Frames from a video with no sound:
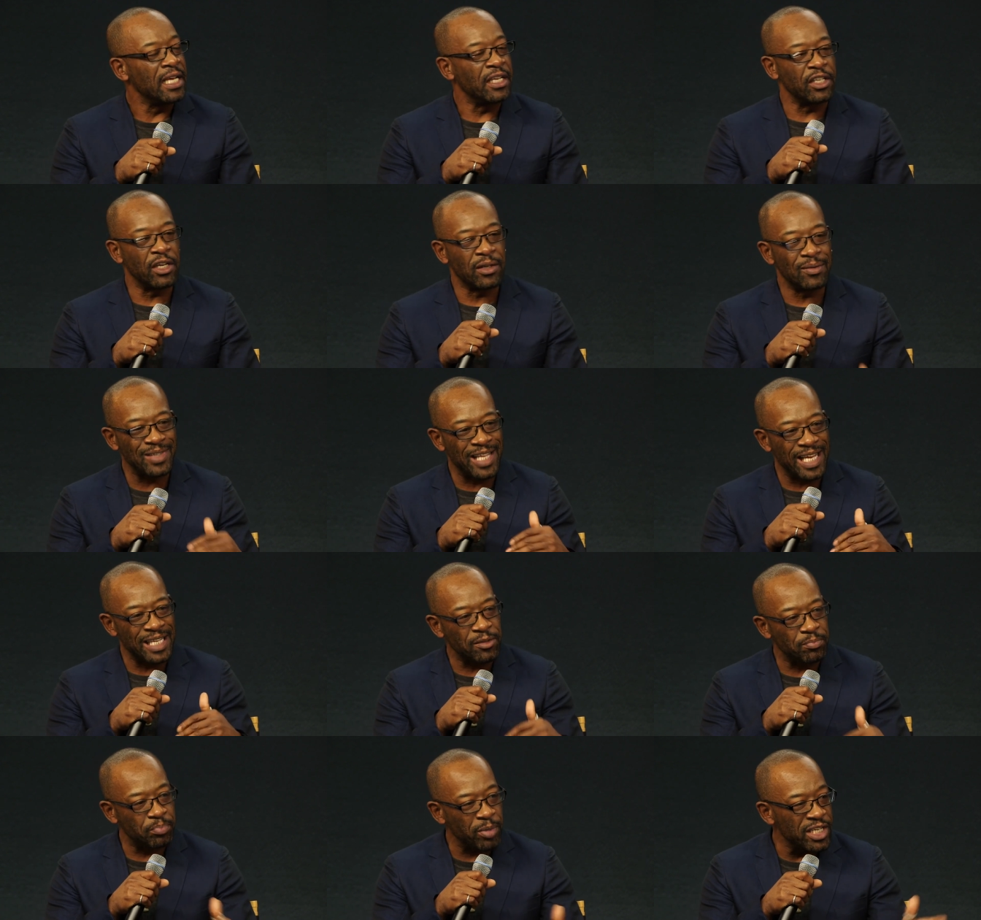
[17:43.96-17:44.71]
You,
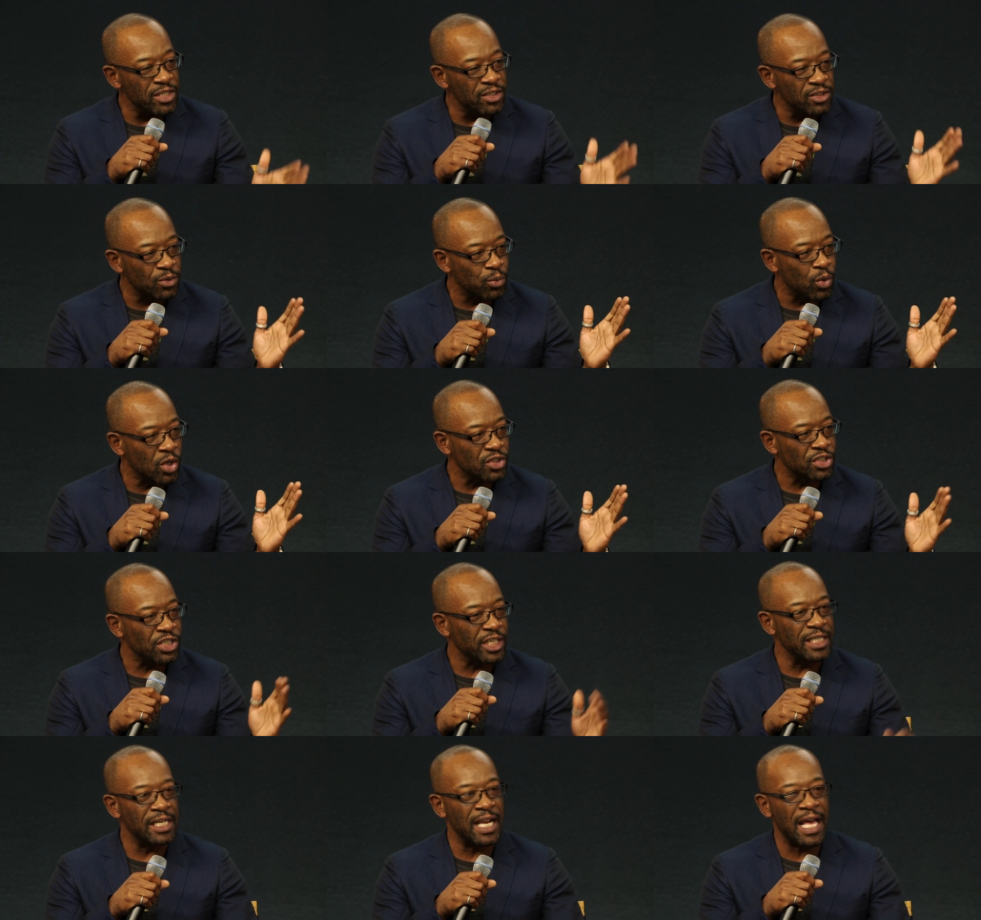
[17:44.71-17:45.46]
there's binge
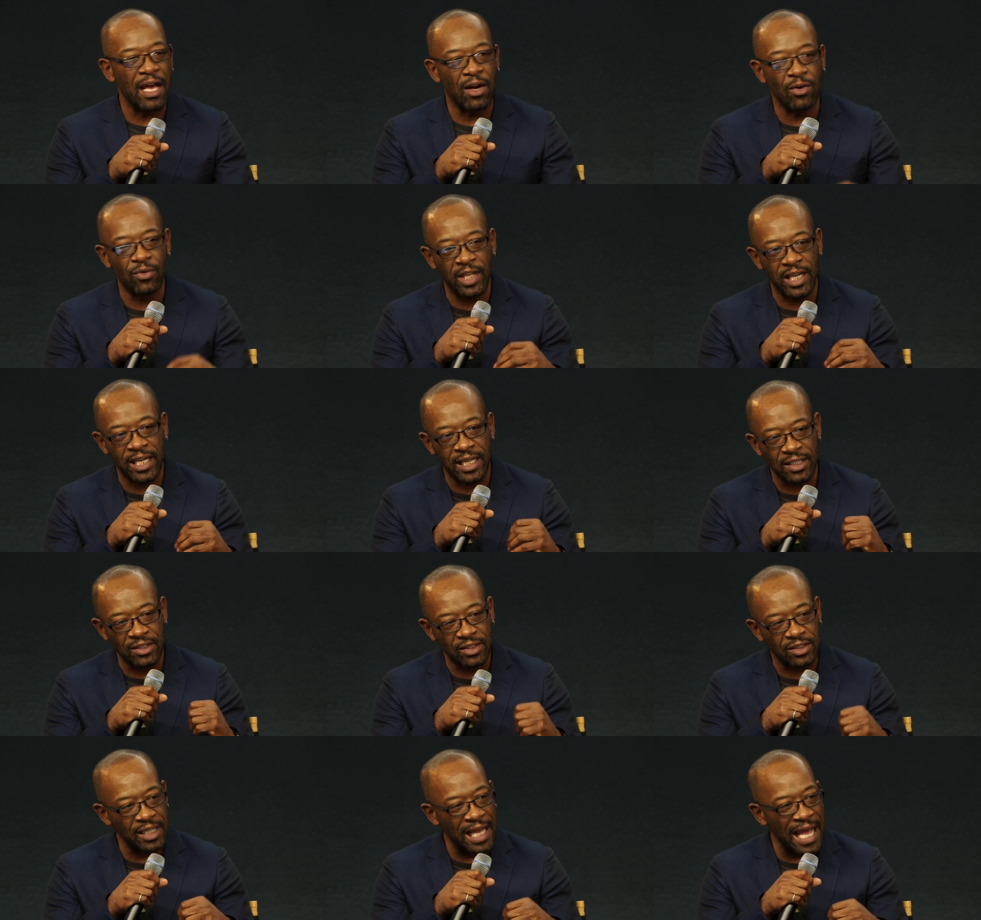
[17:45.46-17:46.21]
watching now.
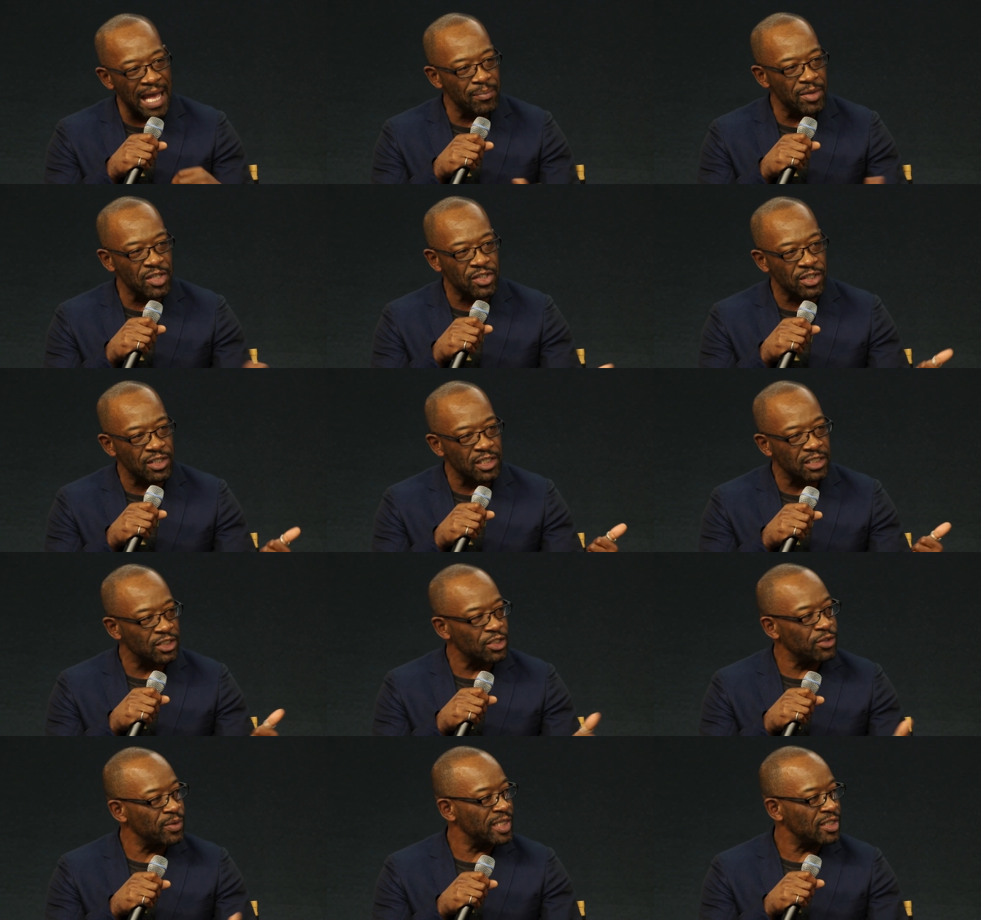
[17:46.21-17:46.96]
There's Amazon are
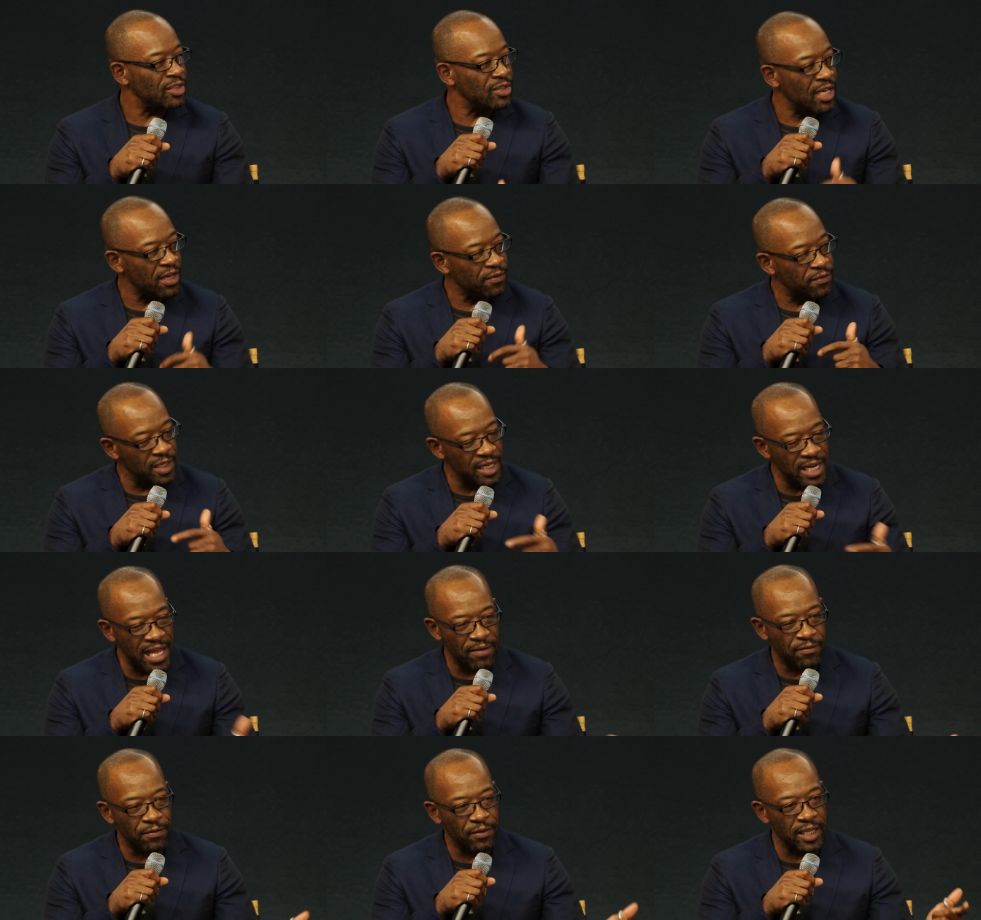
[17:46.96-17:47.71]
doing stuff, and
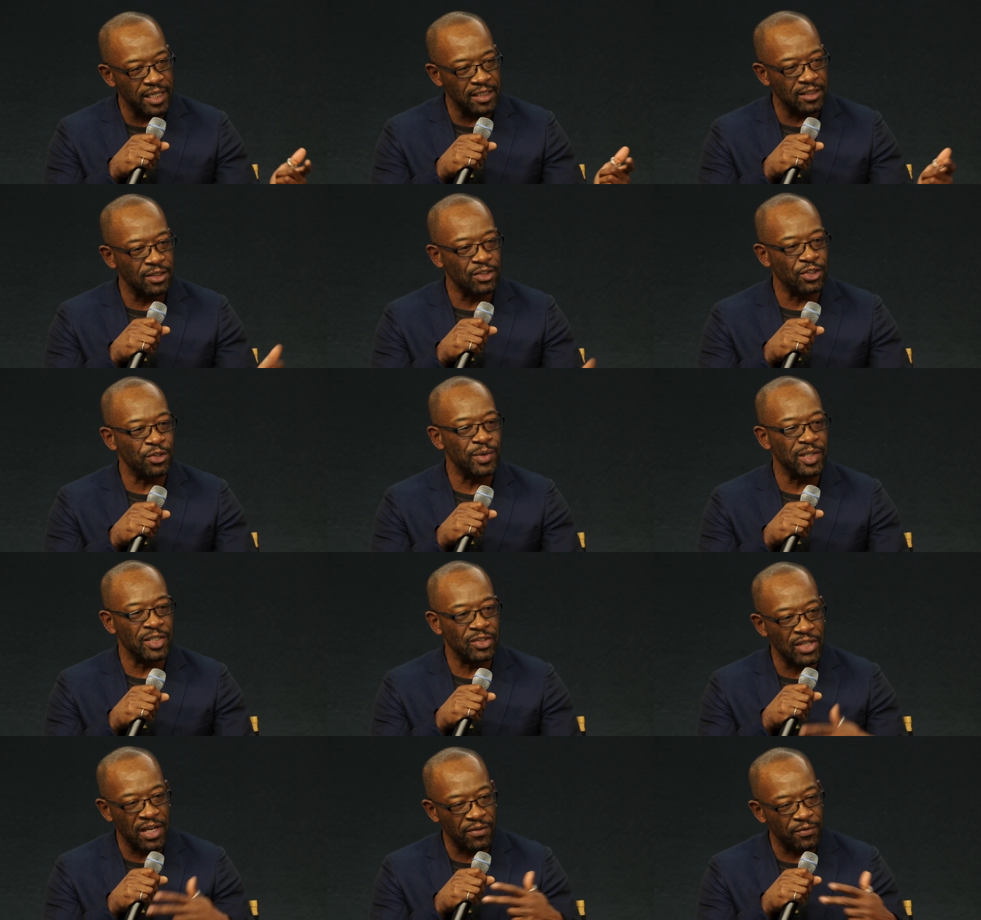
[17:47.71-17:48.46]
Netflix are
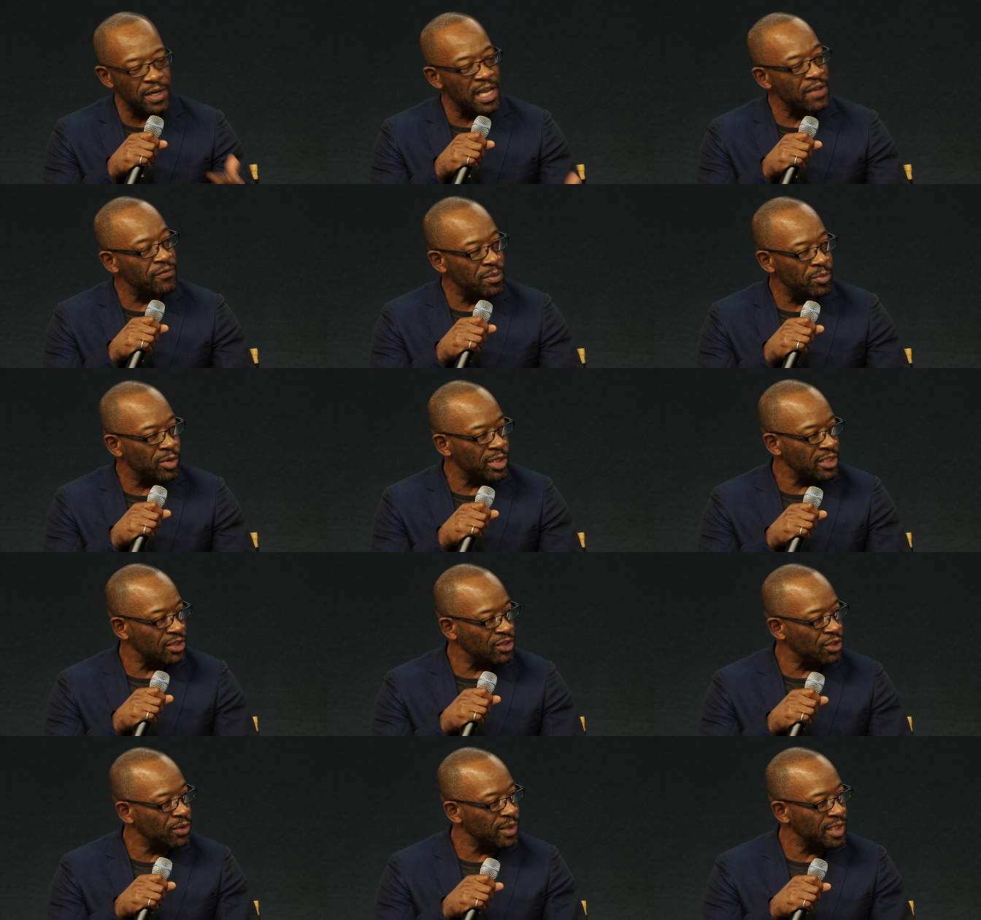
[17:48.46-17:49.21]
doing stuff, and
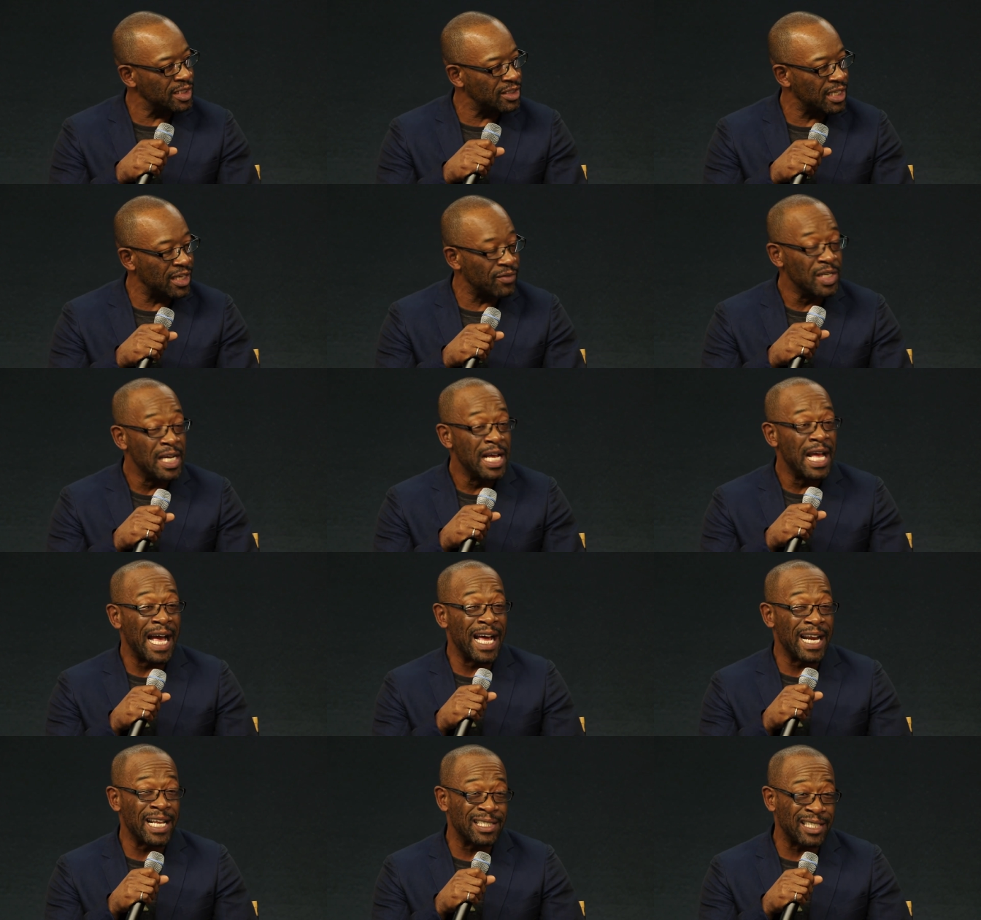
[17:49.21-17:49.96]
everybody's doing stuff,
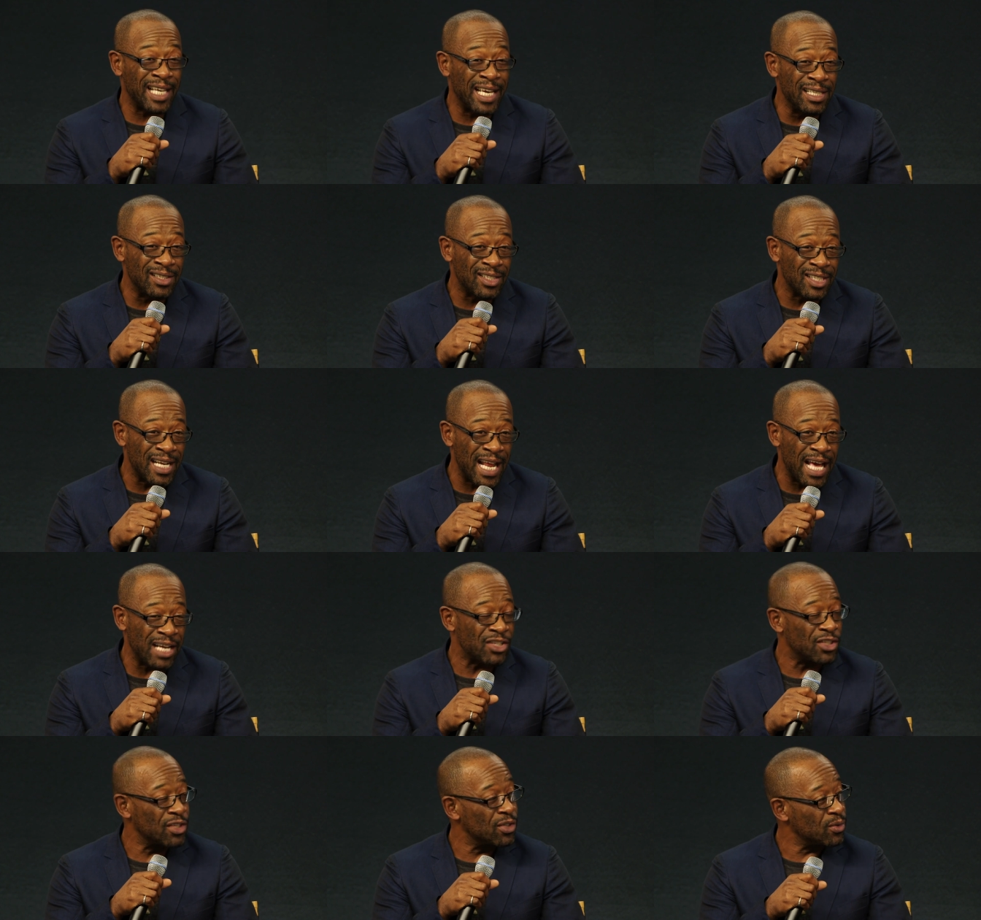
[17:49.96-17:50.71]
and it's
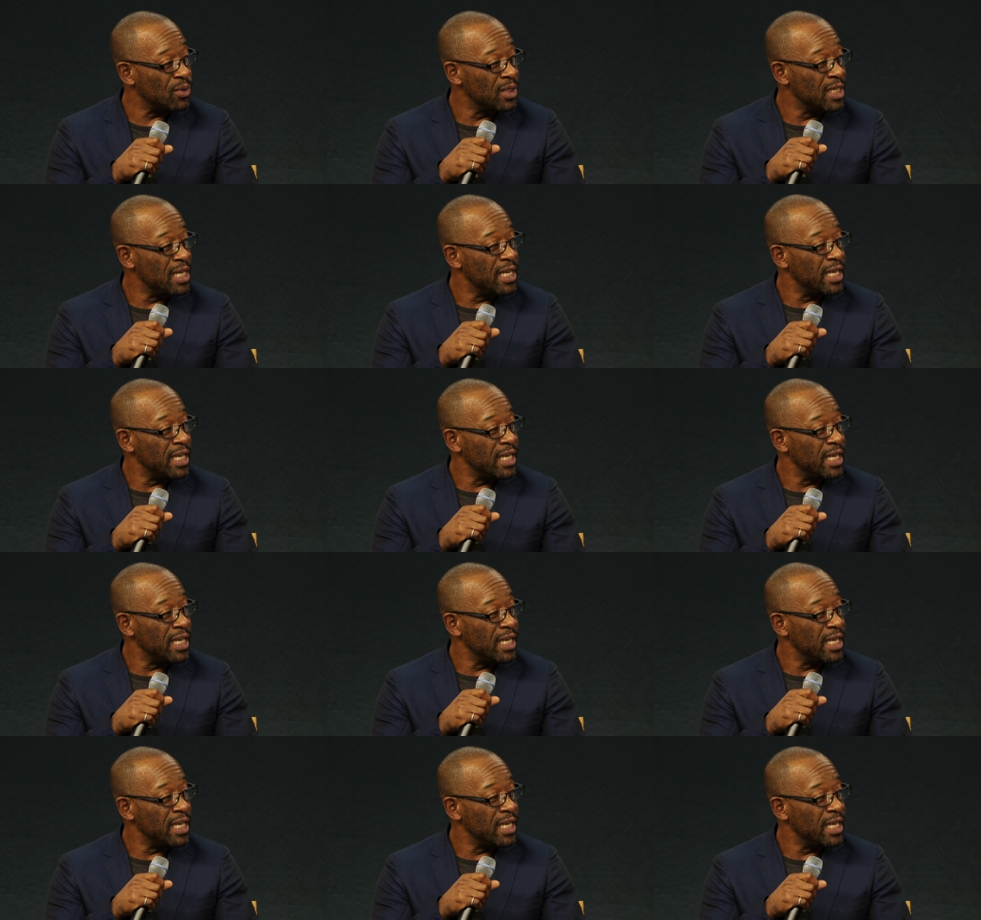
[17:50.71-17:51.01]
international.